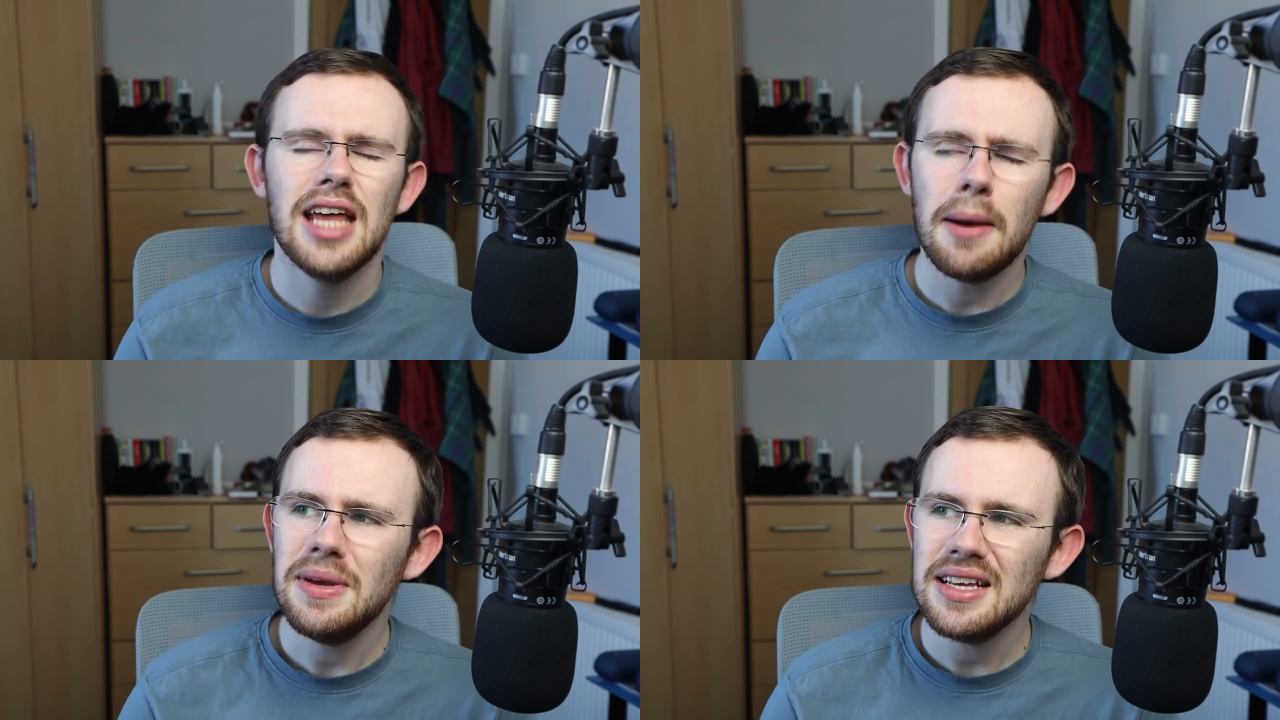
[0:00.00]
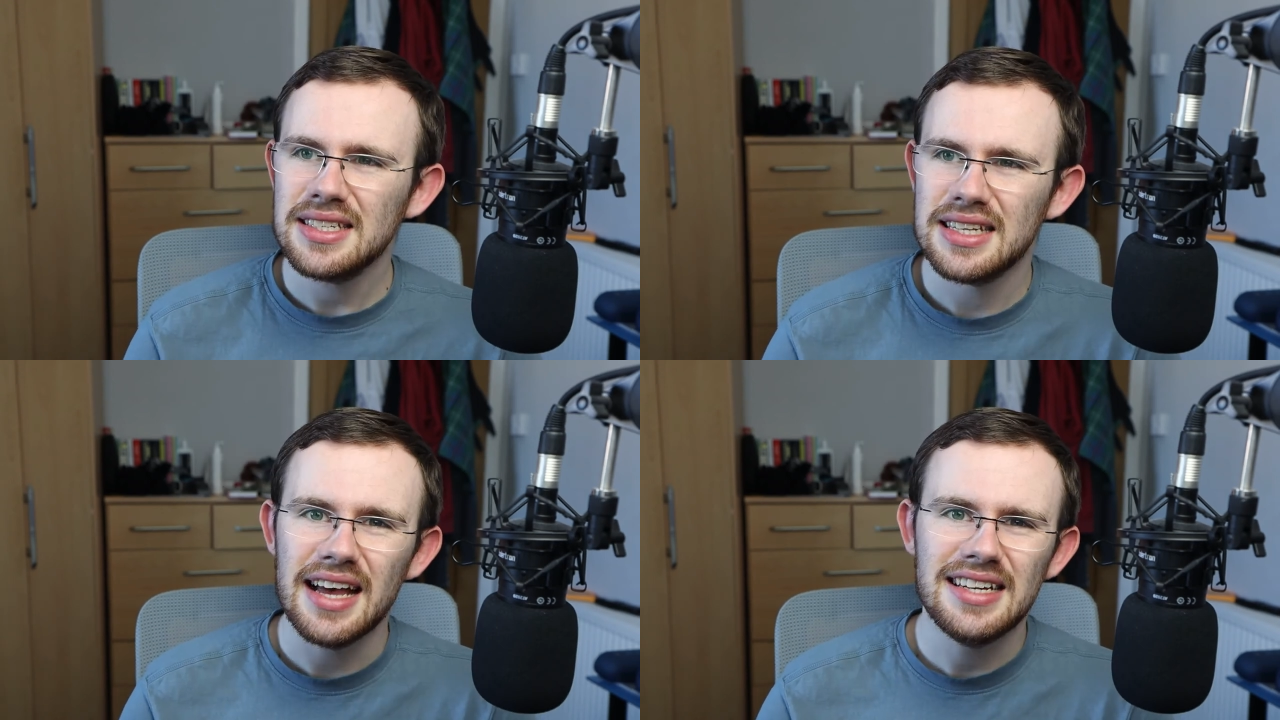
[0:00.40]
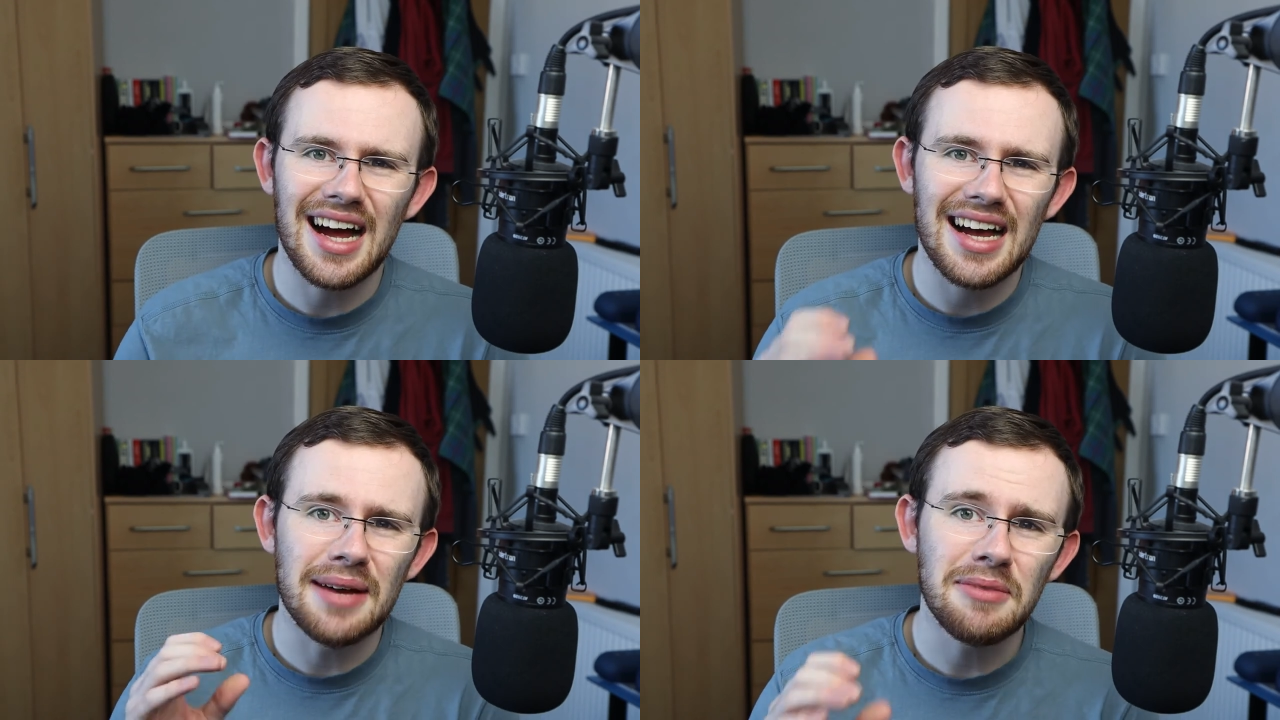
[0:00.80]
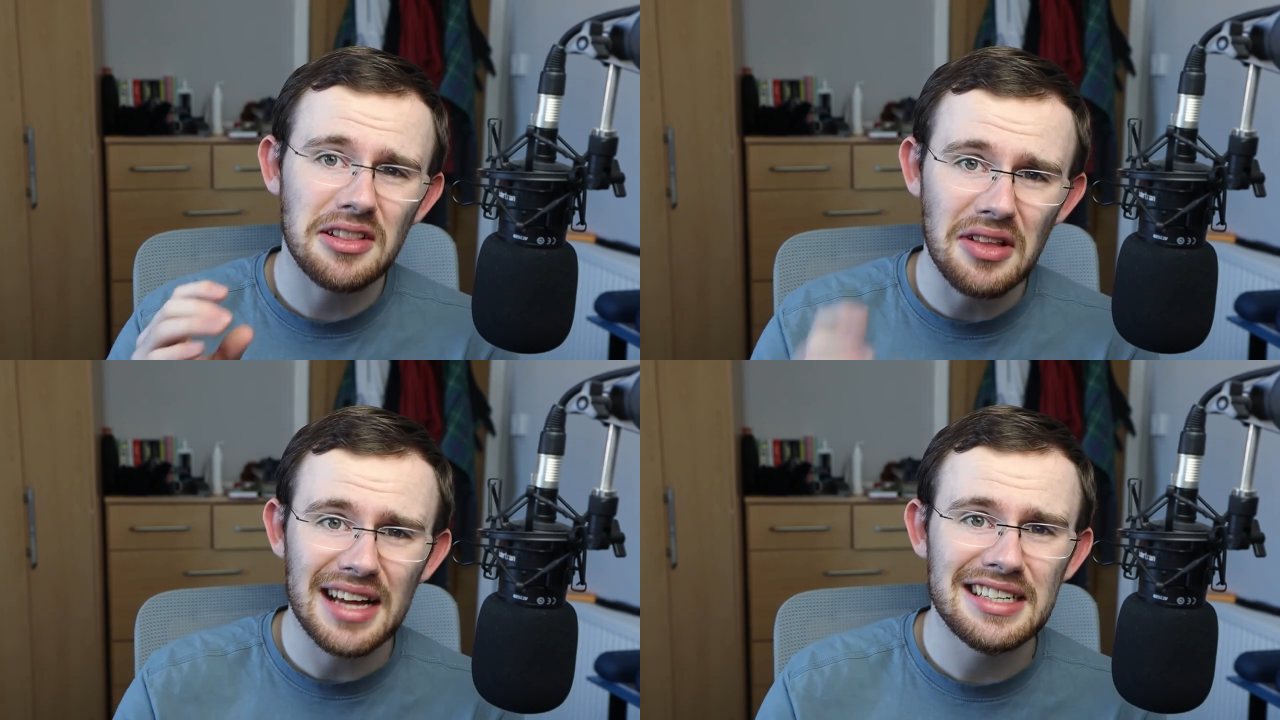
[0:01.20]
That being said, I am
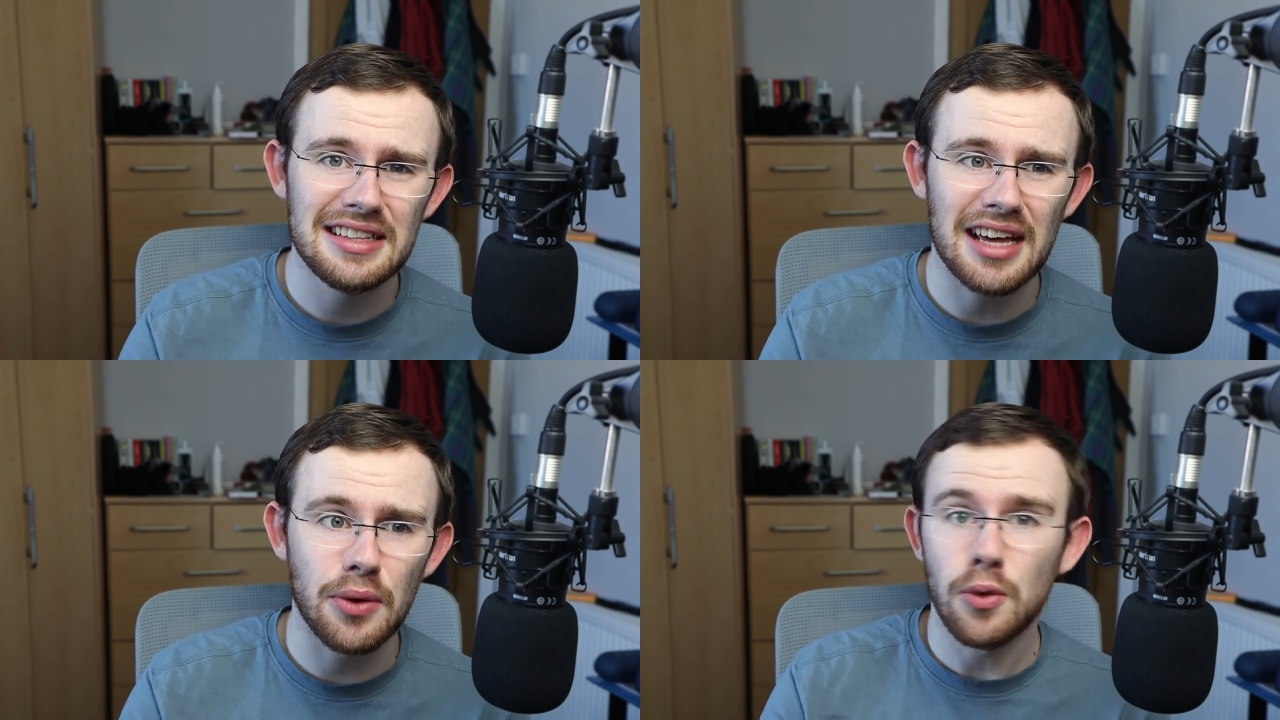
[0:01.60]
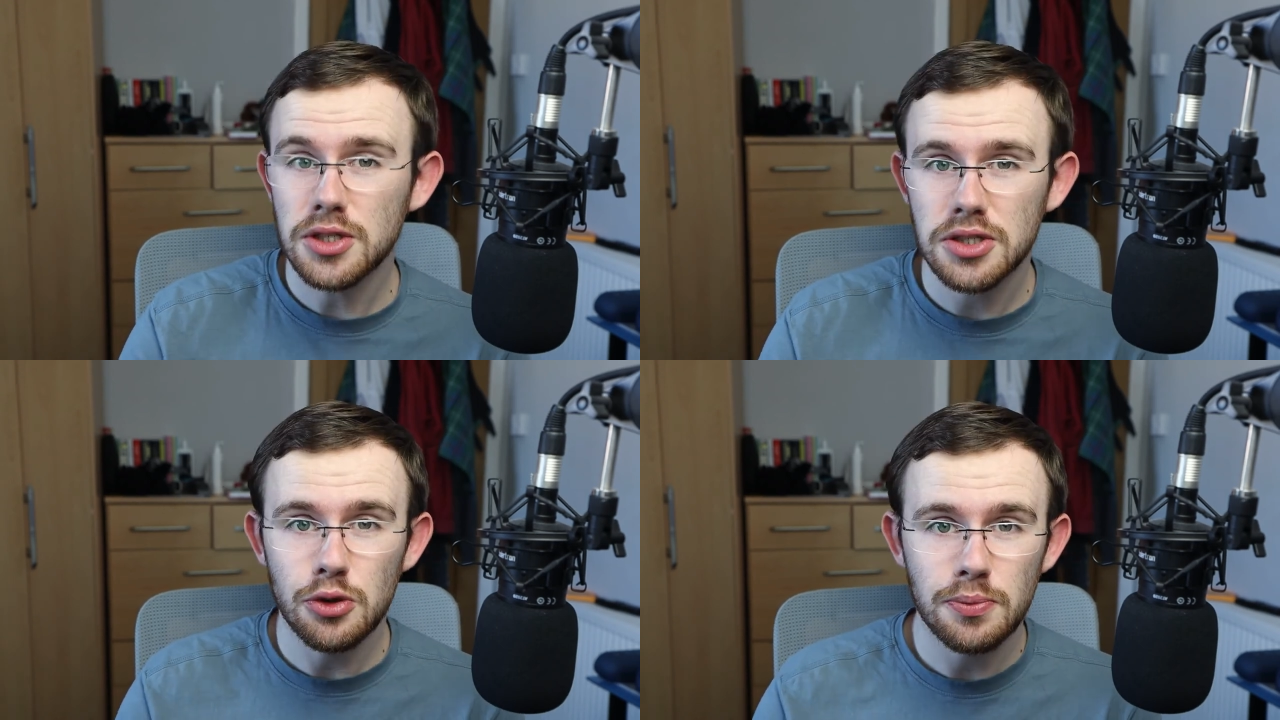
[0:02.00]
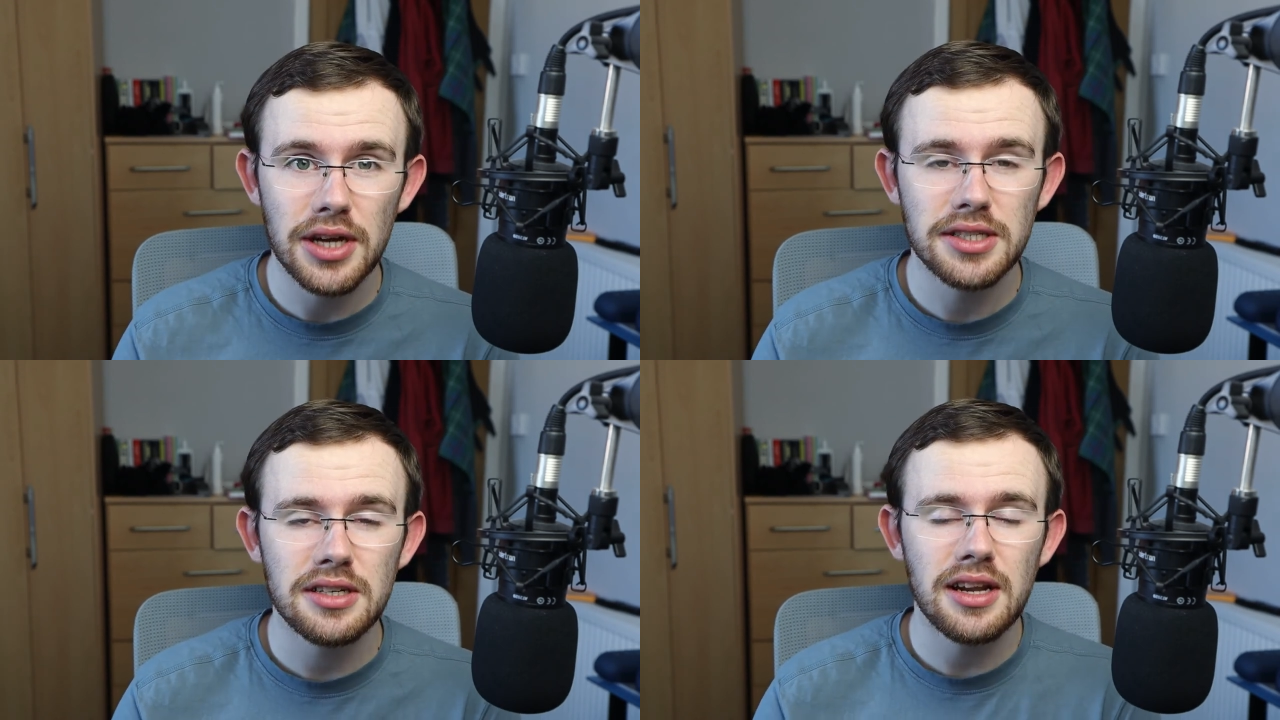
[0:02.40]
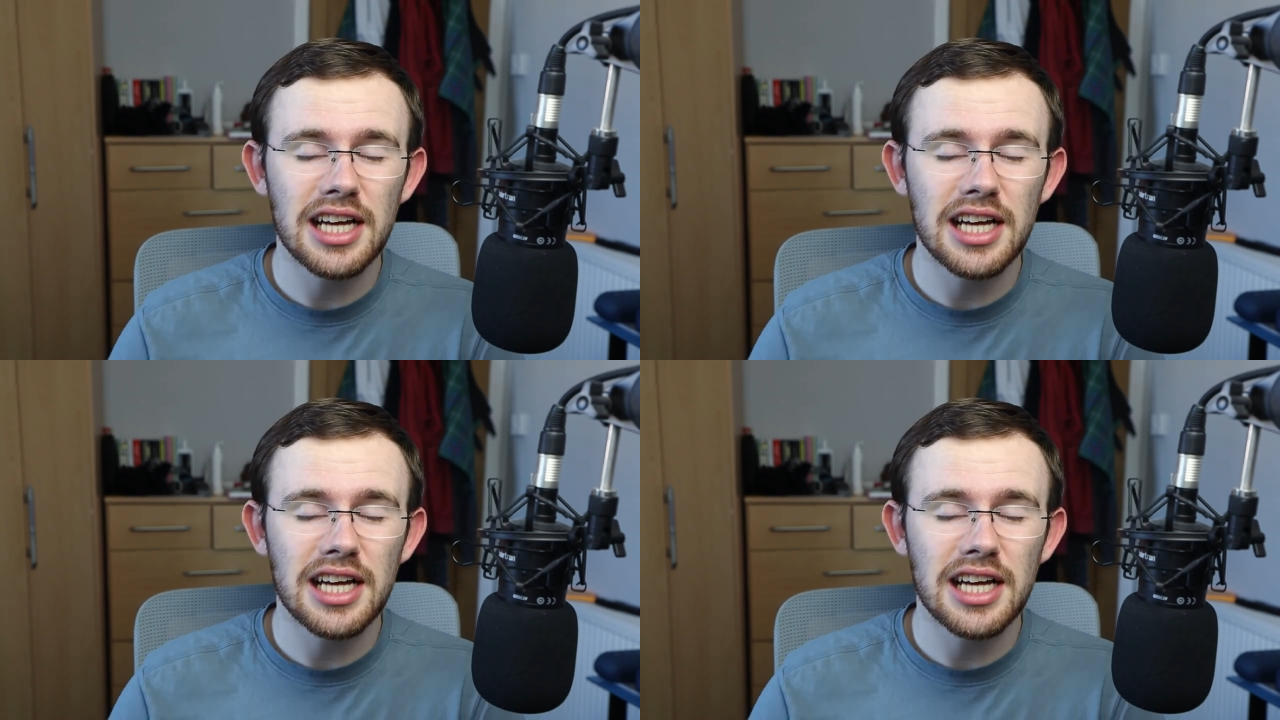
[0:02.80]
glad that I was school president.